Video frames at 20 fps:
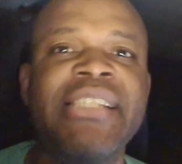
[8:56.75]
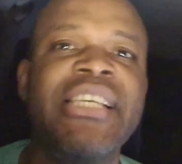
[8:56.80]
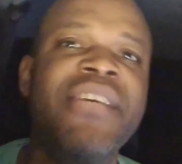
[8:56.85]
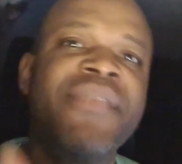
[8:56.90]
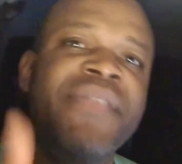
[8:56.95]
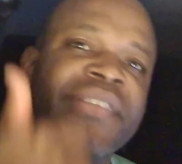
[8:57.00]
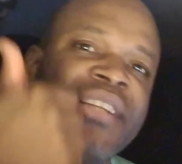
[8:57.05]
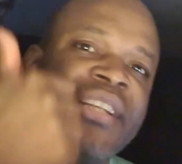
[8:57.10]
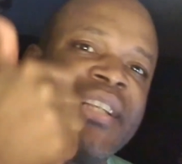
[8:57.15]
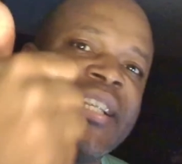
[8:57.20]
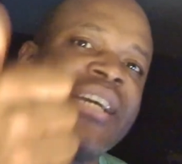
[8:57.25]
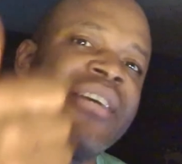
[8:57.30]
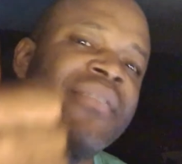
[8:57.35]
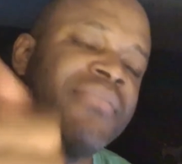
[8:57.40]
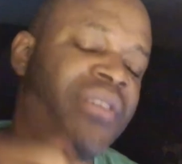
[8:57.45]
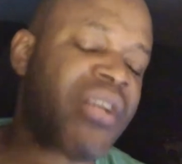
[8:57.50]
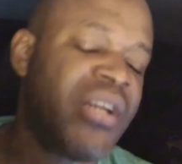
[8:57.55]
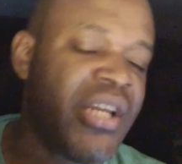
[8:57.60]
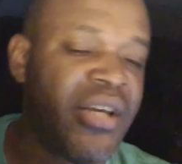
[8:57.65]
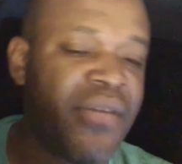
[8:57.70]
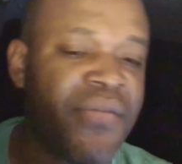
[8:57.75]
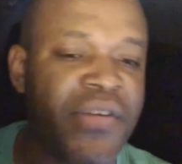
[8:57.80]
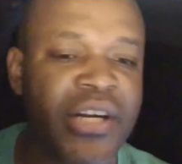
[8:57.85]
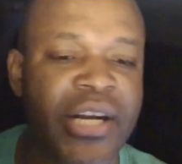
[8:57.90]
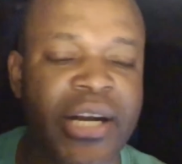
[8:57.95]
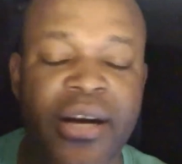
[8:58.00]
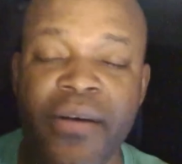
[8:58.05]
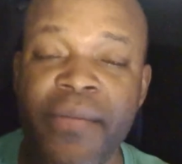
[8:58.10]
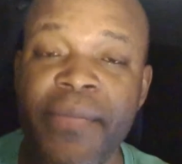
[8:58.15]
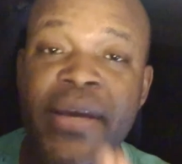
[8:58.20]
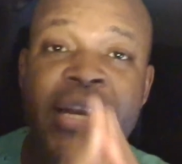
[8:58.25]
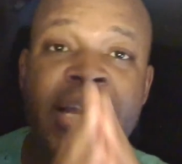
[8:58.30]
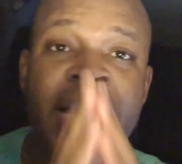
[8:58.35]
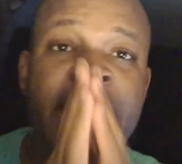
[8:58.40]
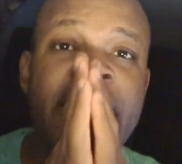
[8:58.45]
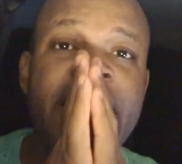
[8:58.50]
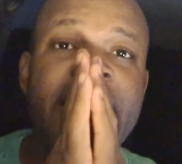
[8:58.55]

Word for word: Give us a thumbs up, leave a comment.